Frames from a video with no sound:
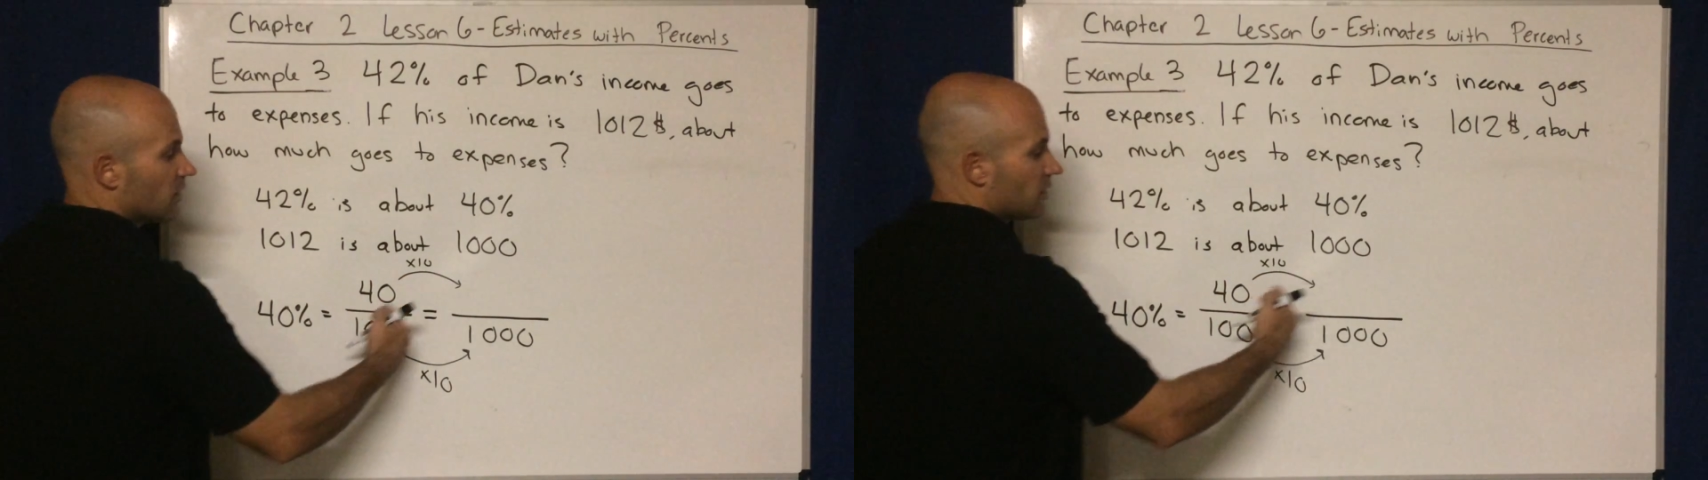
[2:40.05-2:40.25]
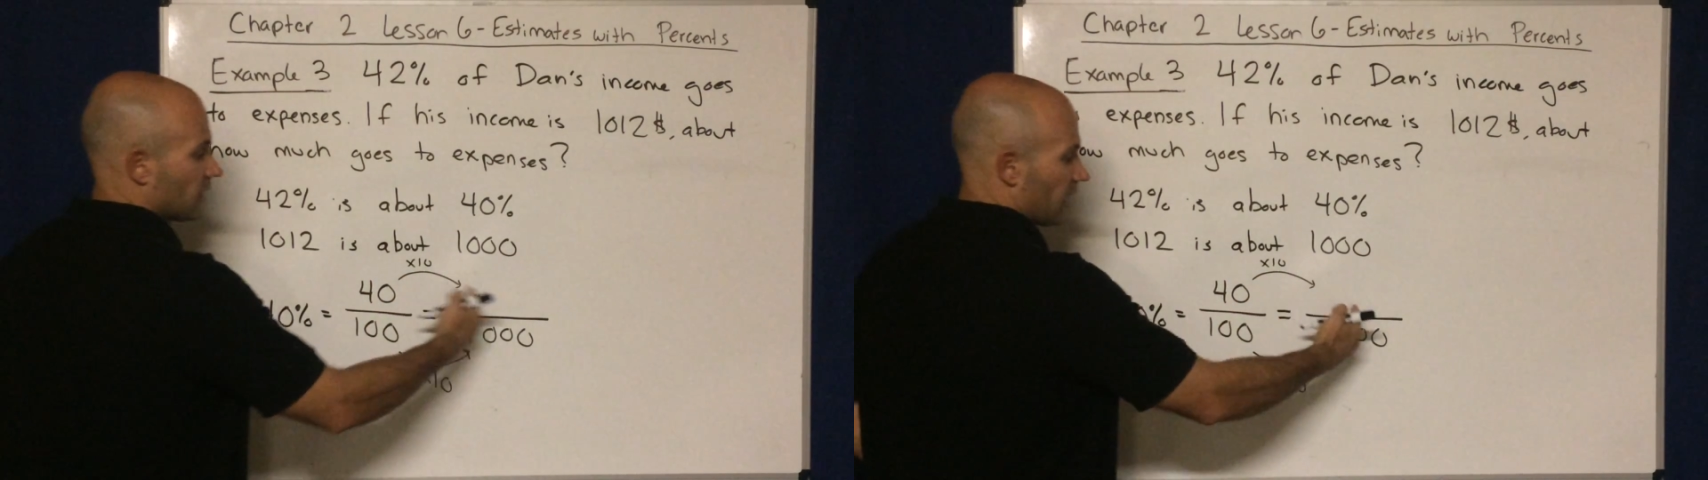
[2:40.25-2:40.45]

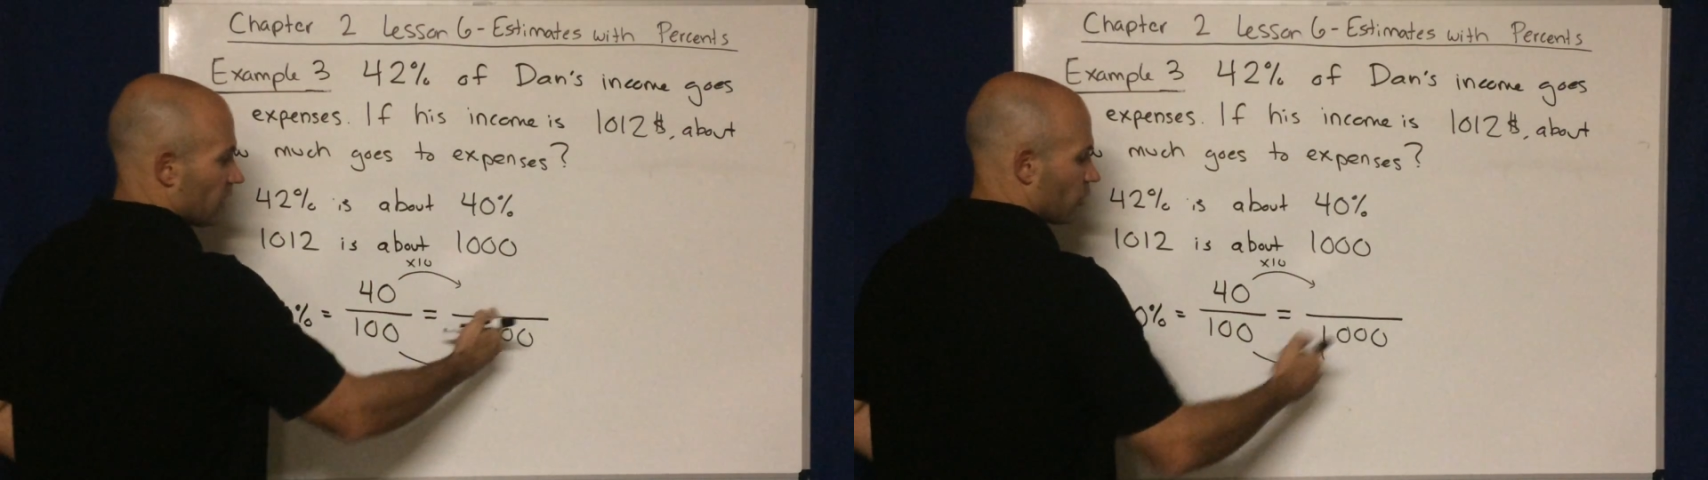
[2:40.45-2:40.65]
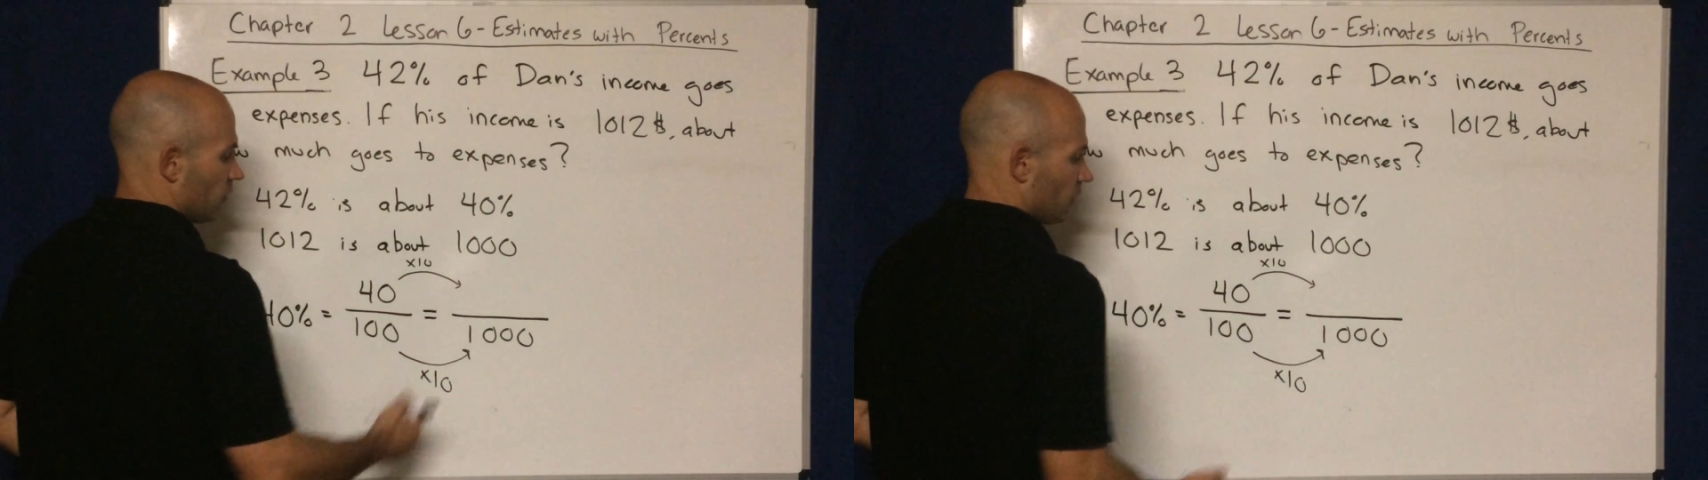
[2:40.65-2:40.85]
to get
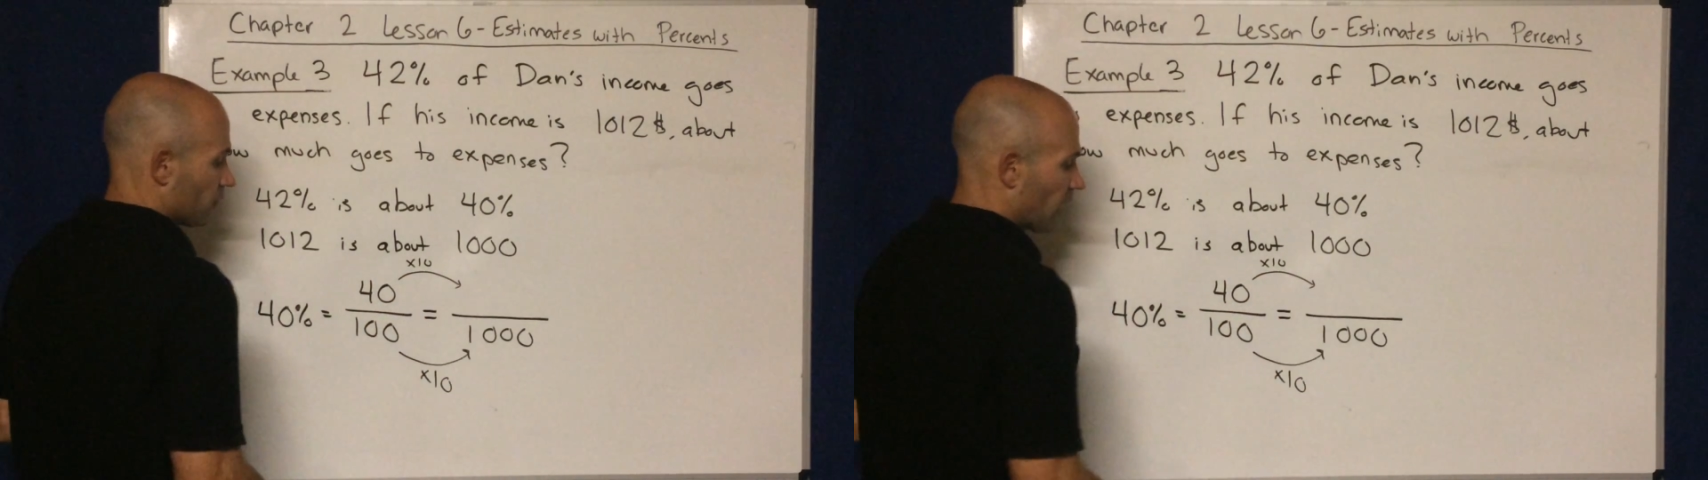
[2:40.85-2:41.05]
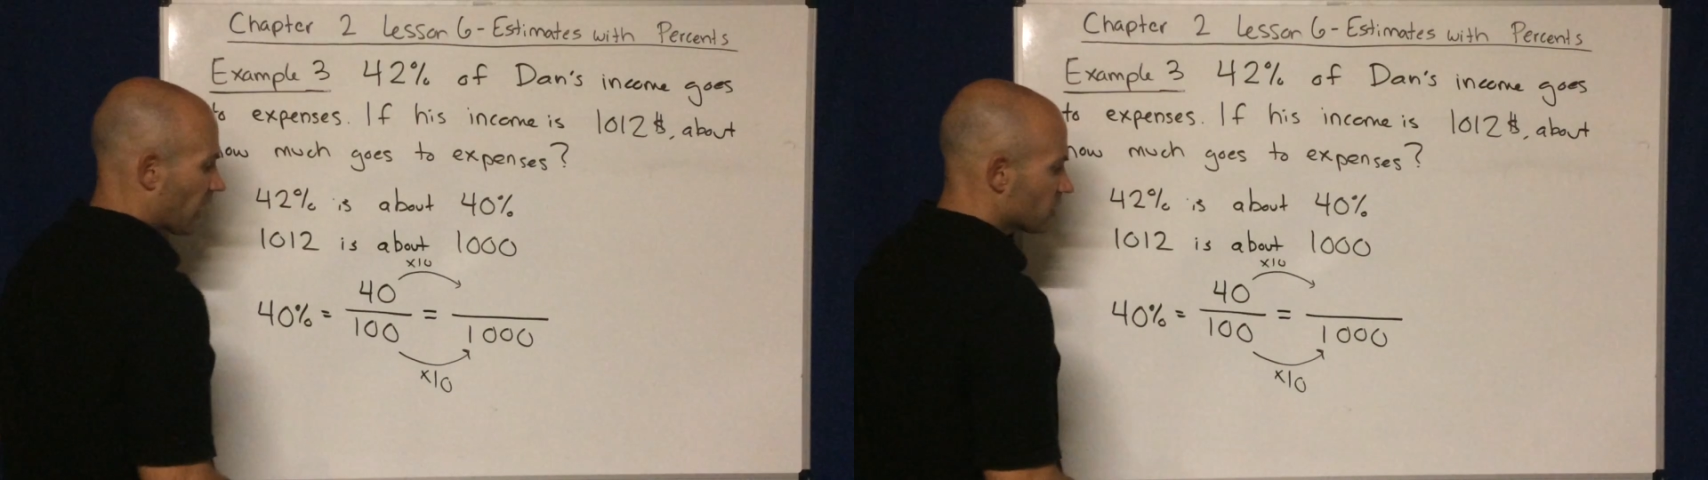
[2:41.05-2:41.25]
an
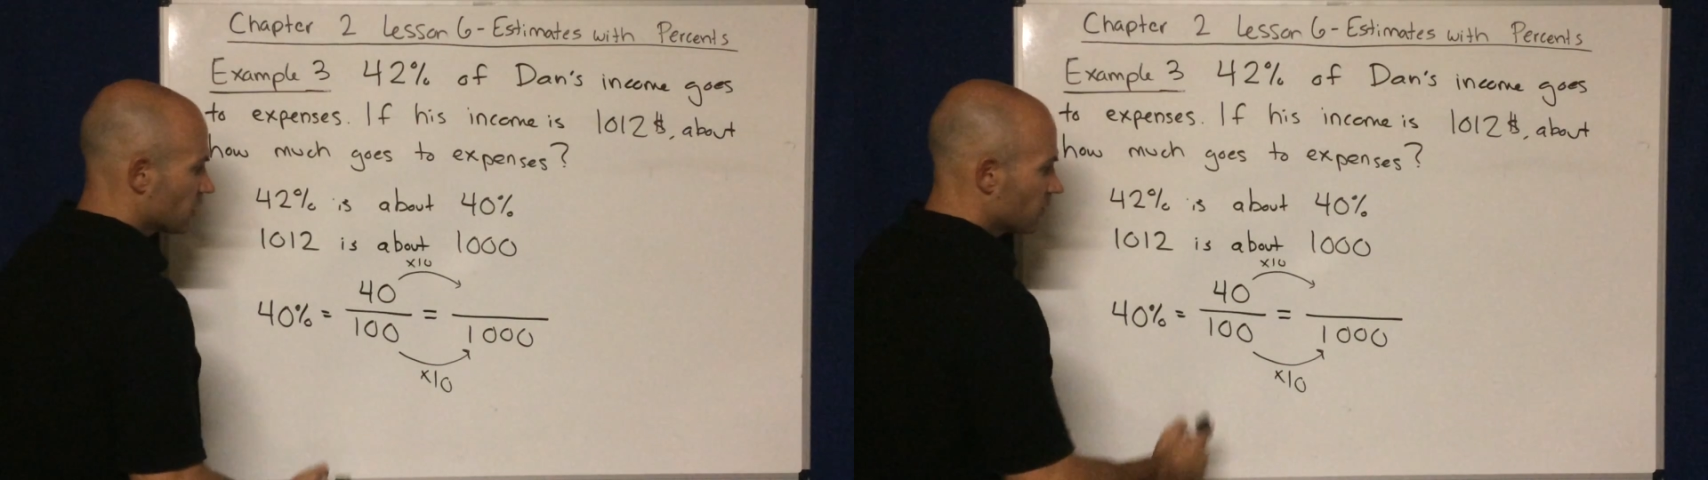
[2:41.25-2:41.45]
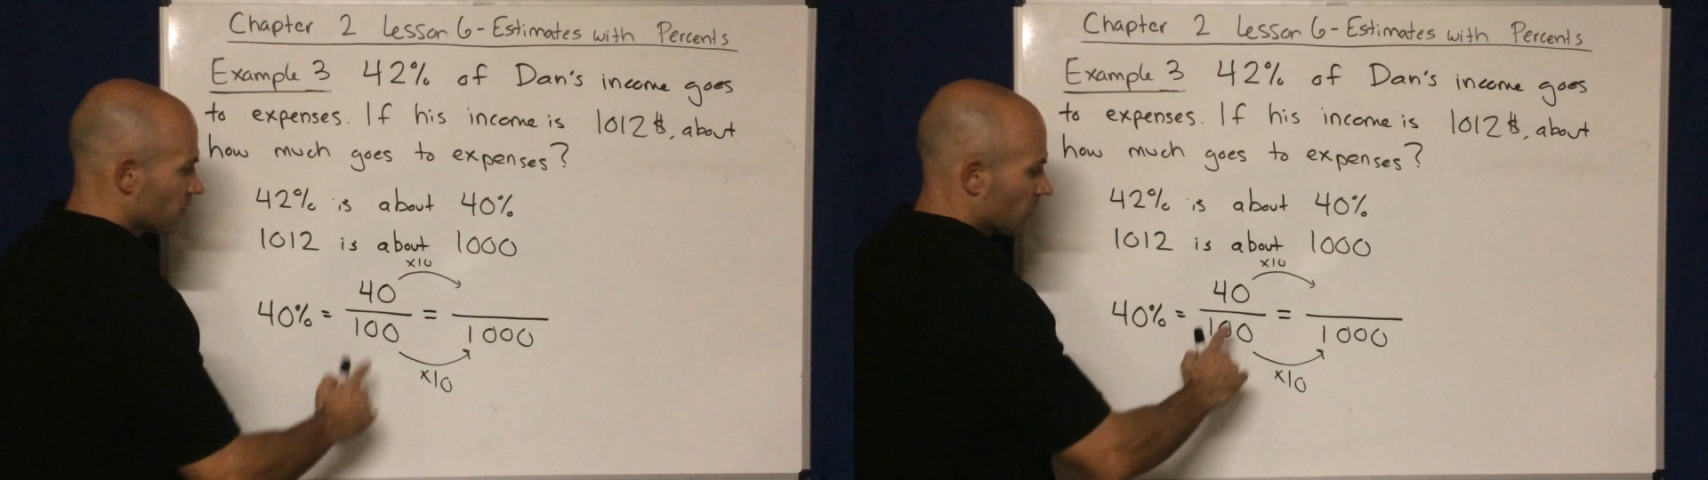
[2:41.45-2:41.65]
equivalent
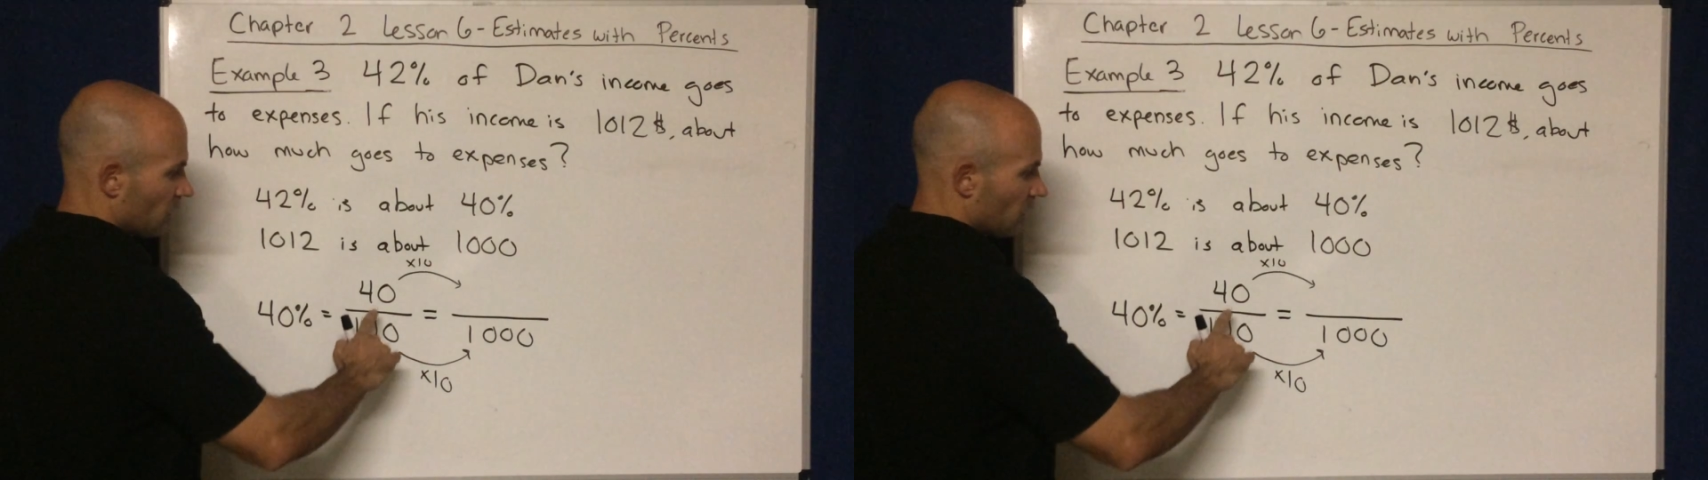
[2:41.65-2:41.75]
fraction.